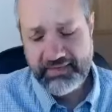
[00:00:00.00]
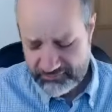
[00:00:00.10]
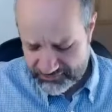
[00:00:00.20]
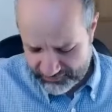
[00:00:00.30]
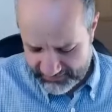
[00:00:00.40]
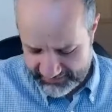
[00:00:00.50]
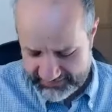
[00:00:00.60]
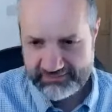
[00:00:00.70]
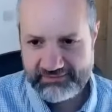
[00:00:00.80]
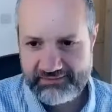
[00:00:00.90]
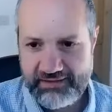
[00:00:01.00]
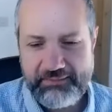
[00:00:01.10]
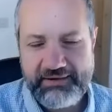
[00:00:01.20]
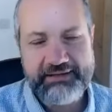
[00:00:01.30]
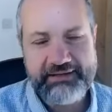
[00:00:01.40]
that was quite,
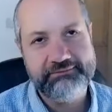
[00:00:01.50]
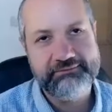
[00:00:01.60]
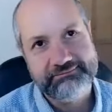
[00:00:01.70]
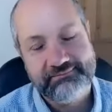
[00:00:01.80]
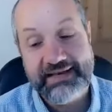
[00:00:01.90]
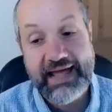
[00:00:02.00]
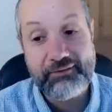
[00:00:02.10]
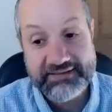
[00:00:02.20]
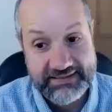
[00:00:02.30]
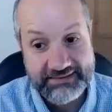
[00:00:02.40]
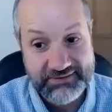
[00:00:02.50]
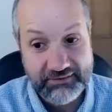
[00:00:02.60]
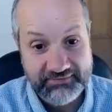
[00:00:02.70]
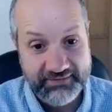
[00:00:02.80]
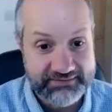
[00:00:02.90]
now it seems
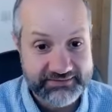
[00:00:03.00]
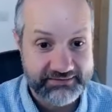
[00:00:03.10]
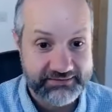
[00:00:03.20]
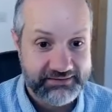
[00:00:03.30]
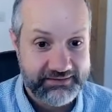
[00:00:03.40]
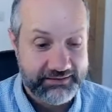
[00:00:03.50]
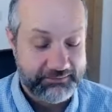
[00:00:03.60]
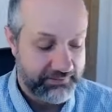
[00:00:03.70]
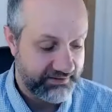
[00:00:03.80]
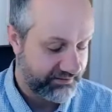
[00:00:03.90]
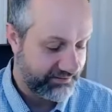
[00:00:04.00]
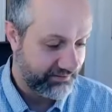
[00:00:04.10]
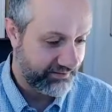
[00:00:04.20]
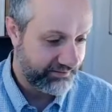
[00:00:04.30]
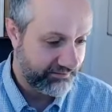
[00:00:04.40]
obvious, but
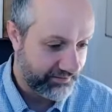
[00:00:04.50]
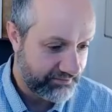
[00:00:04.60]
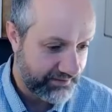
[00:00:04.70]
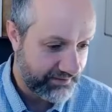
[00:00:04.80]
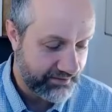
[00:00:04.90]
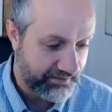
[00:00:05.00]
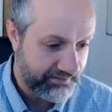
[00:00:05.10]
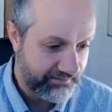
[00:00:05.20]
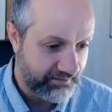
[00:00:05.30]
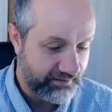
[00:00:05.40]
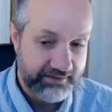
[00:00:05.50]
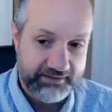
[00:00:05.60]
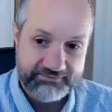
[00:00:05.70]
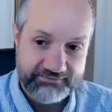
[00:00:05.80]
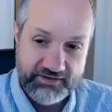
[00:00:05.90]
I think
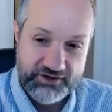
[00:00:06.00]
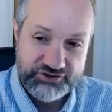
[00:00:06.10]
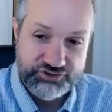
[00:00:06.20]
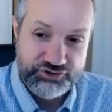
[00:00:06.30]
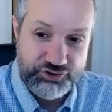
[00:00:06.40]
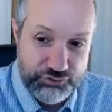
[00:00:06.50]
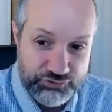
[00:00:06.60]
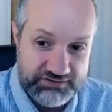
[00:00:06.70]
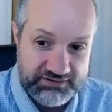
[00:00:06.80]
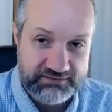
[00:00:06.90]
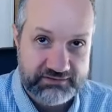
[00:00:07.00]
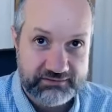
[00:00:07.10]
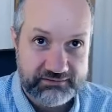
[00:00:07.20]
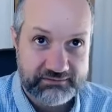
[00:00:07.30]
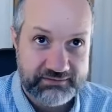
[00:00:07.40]
I first used
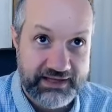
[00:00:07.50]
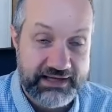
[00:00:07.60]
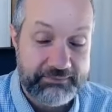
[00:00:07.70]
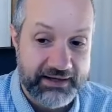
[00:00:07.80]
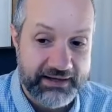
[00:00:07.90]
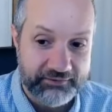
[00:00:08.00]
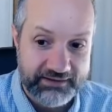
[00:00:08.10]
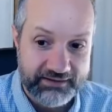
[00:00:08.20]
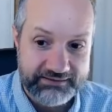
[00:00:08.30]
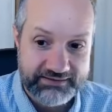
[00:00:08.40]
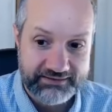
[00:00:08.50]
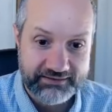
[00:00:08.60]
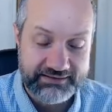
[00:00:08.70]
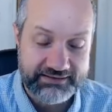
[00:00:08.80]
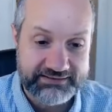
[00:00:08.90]
email in
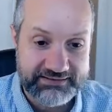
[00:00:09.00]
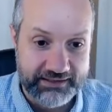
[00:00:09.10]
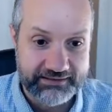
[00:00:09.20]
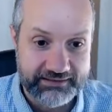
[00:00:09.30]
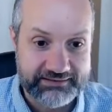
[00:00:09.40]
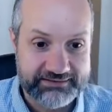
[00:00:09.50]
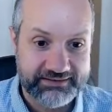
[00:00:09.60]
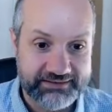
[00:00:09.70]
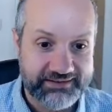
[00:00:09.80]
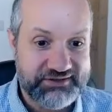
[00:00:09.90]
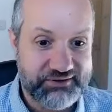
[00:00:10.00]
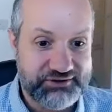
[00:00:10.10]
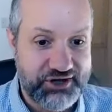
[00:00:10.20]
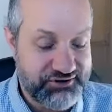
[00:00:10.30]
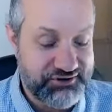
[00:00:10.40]
1996.
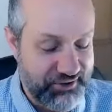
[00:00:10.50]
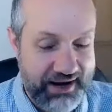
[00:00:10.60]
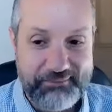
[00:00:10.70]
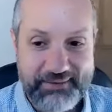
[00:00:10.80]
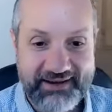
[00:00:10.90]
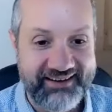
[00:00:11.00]
So it shows you how